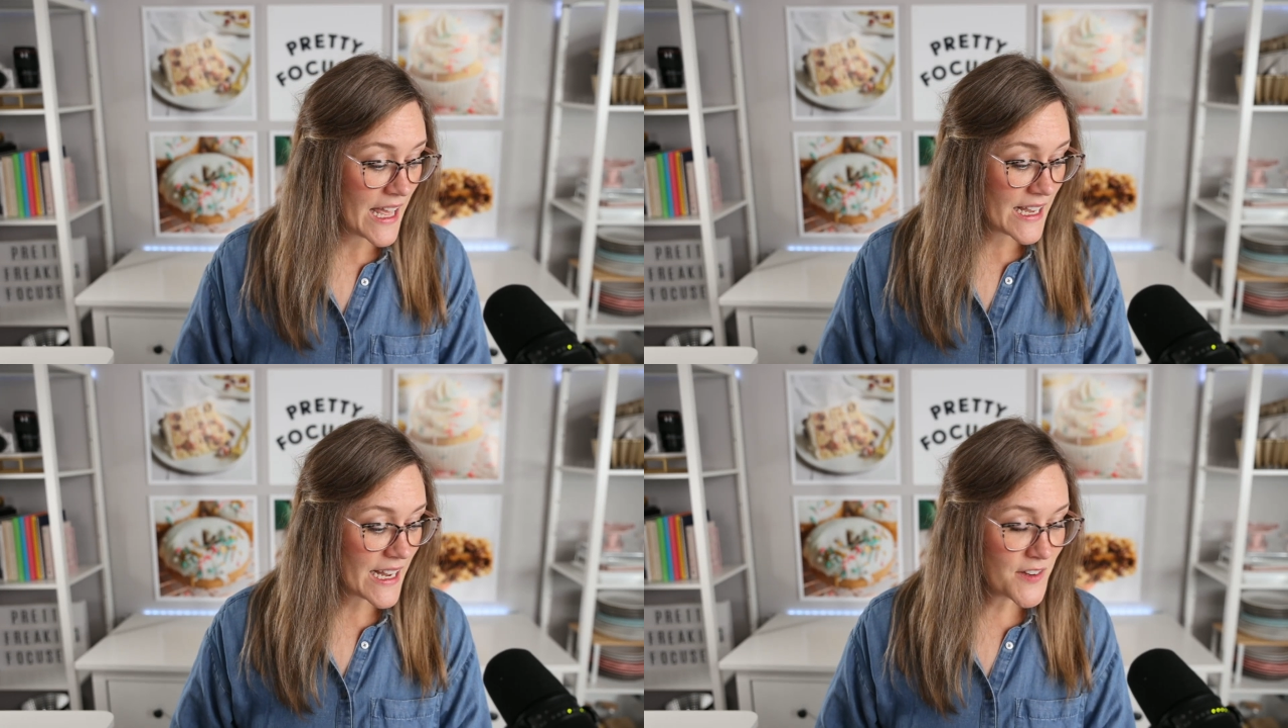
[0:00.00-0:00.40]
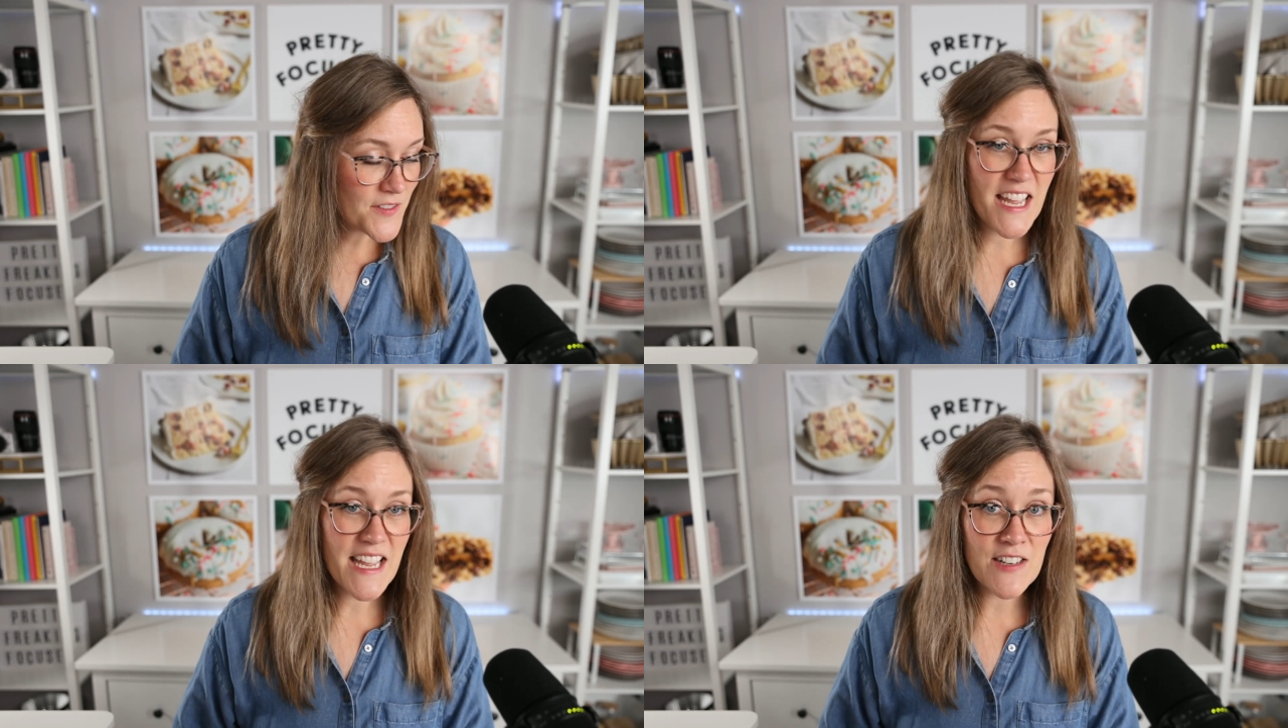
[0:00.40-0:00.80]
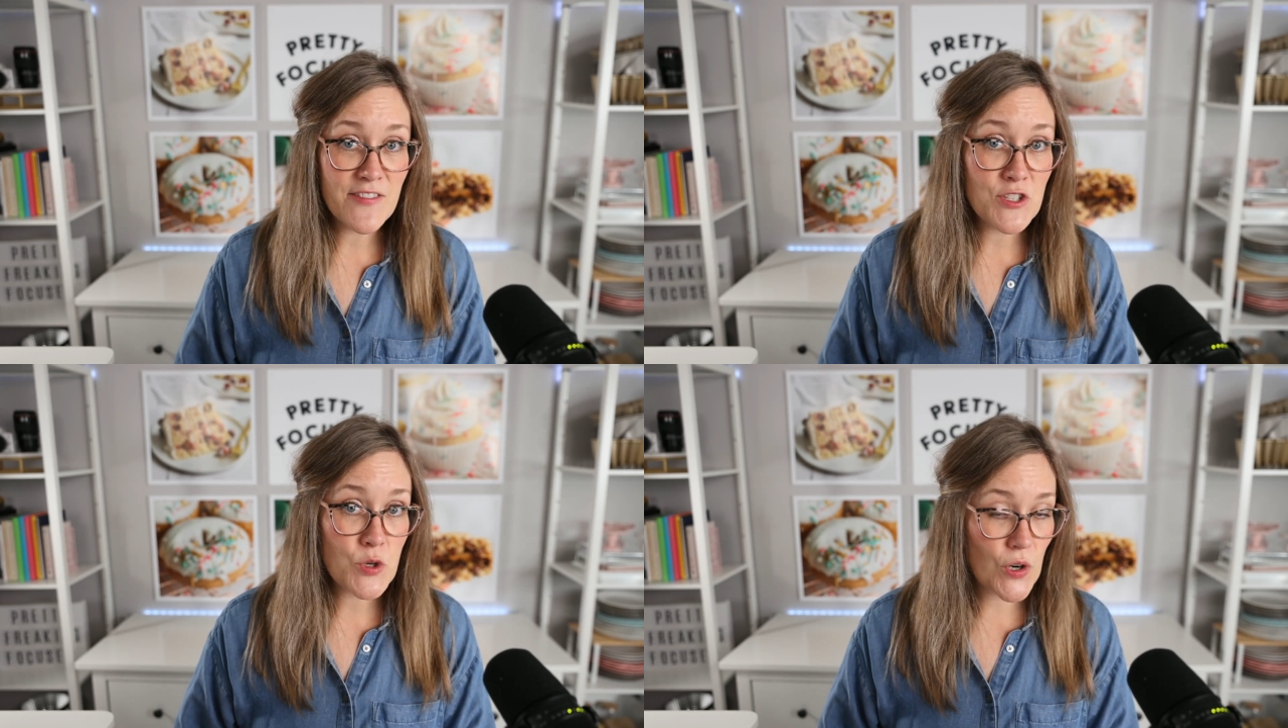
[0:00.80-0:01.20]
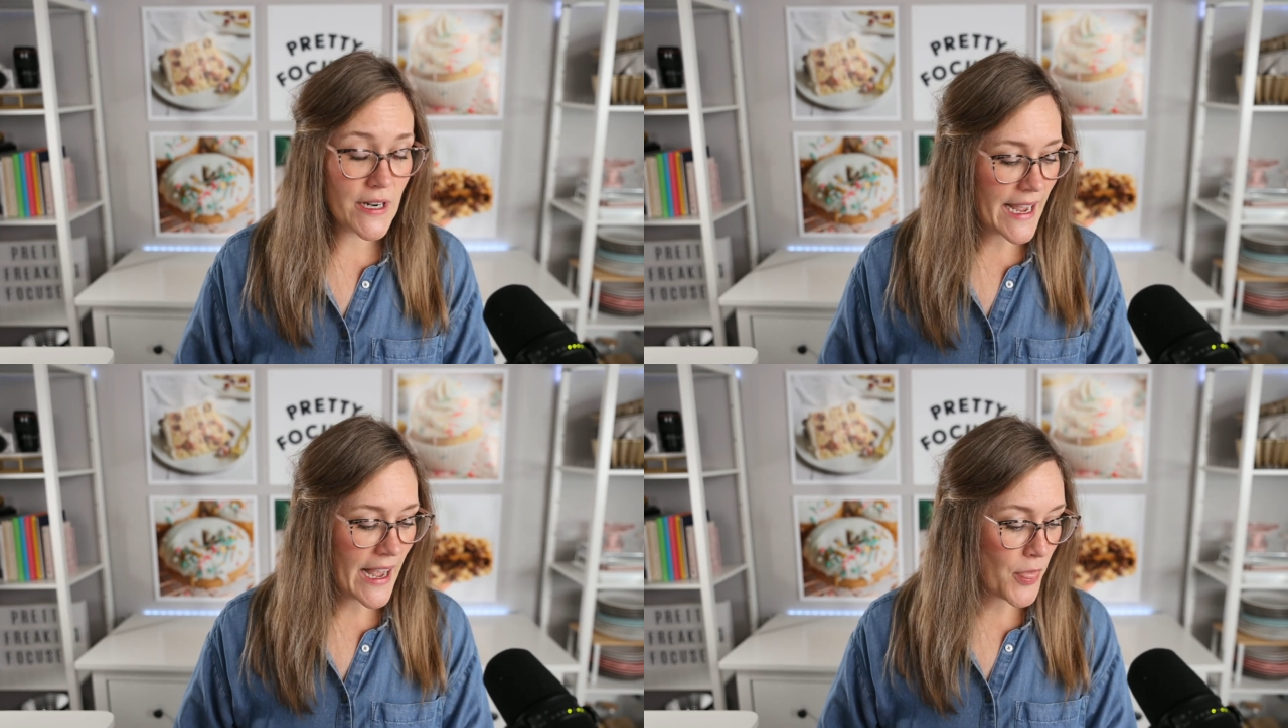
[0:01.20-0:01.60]
kind of take
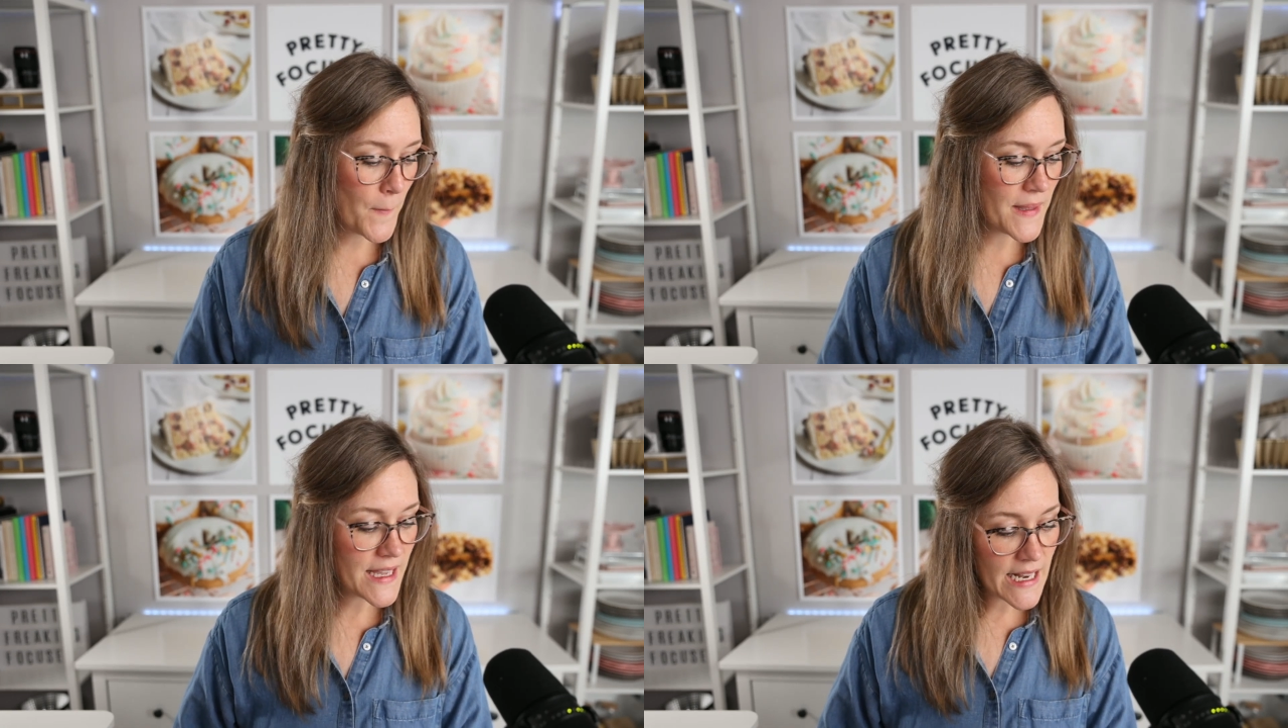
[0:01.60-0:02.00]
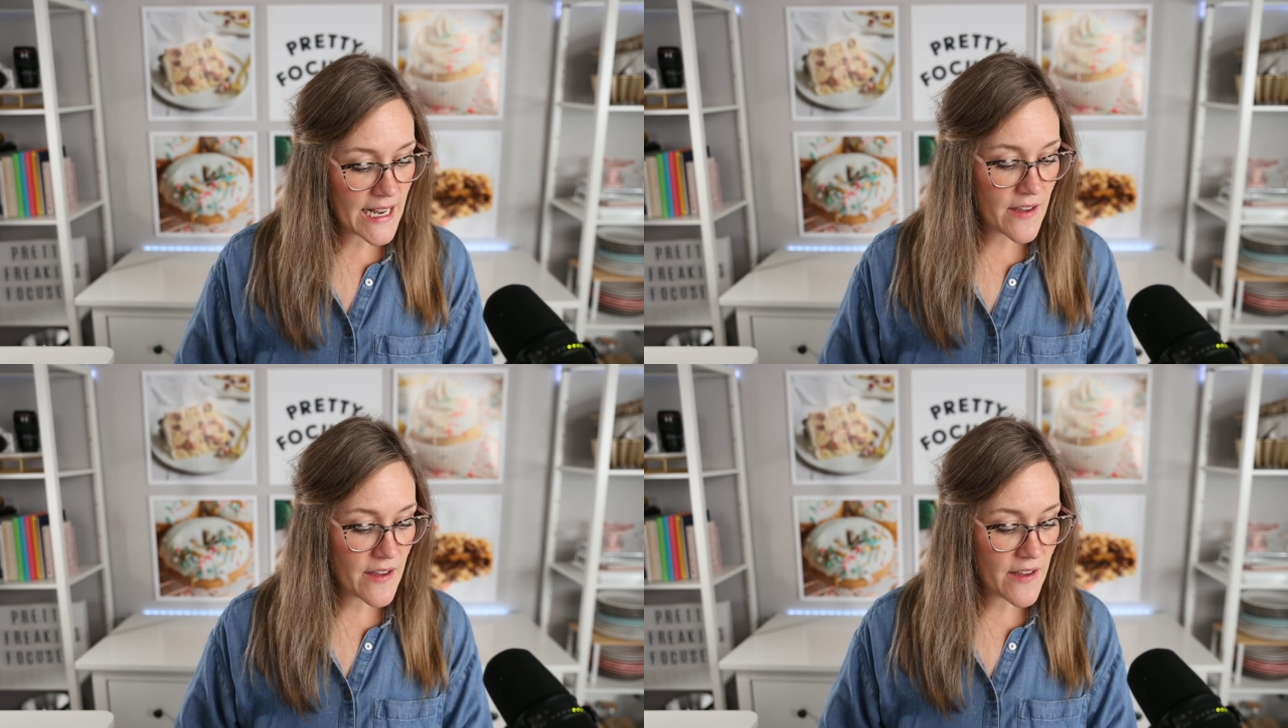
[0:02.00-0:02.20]
inventory at the beginning of